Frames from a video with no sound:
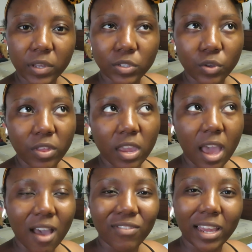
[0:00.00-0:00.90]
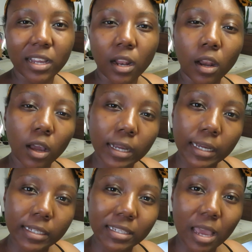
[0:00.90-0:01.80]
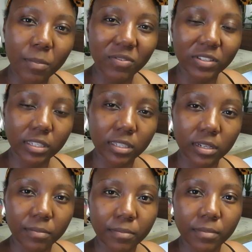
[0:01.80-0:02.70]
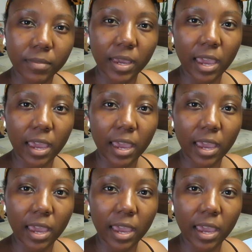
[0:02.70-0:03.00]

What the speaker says: so they have like a locker type of system,